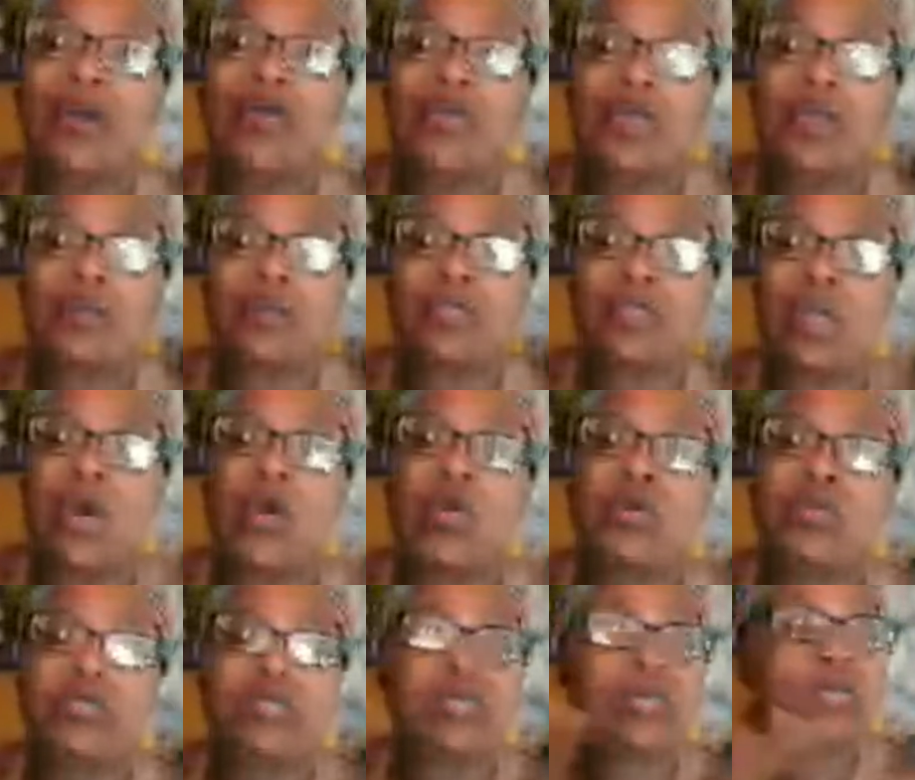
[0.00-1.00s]
their souls
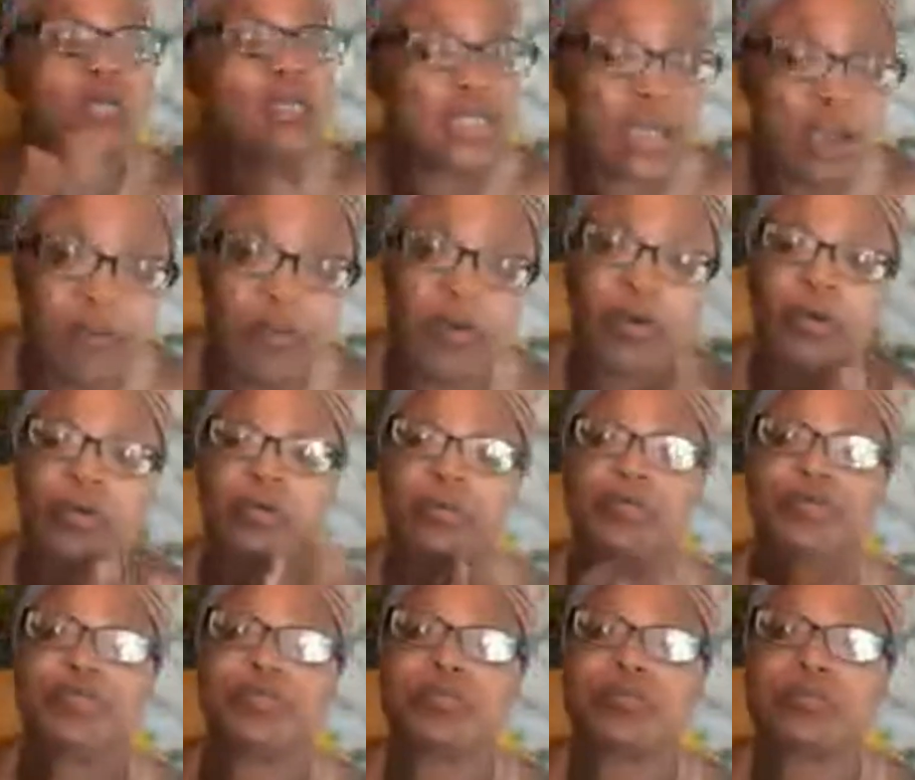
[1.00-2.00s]
to the devil.
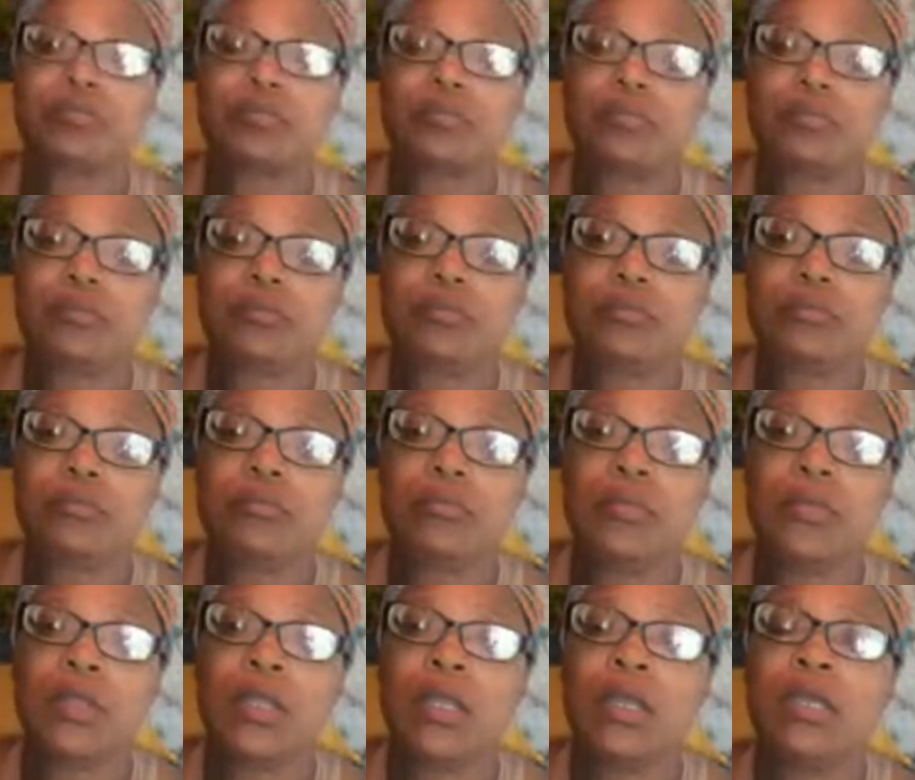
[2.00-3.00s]

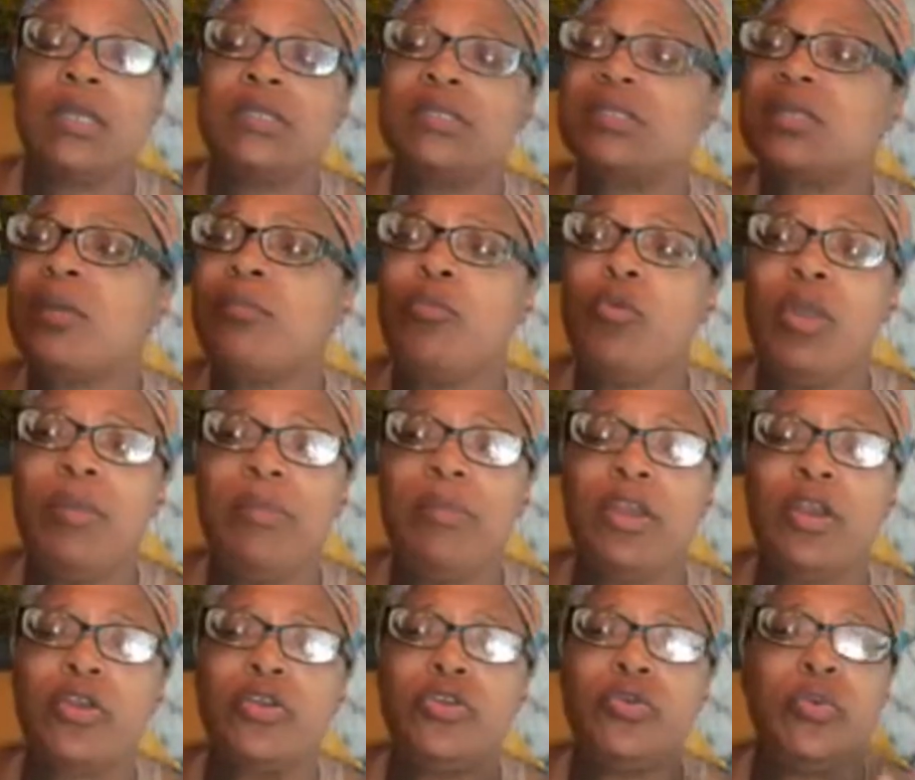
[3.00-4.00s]
Some women
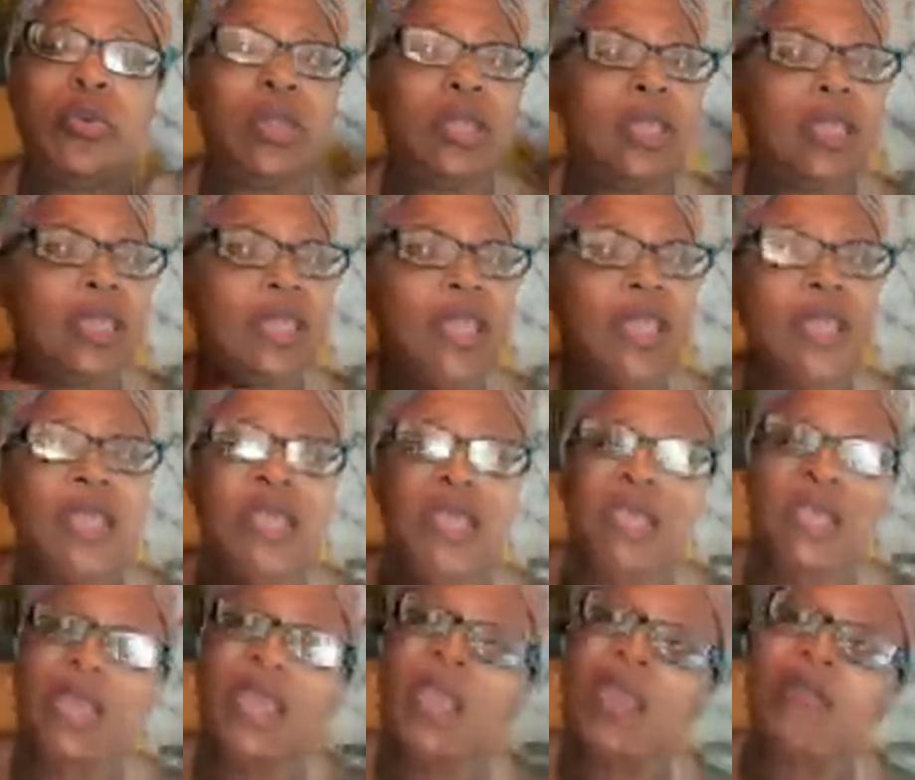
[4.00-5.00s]
are doing any
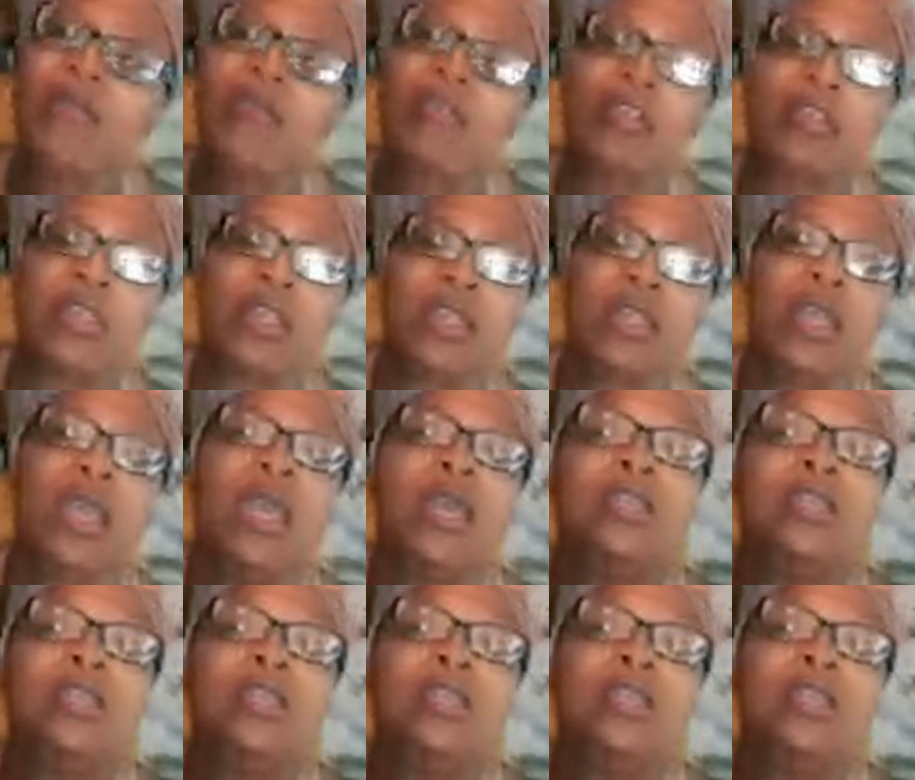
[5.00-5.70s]
and everything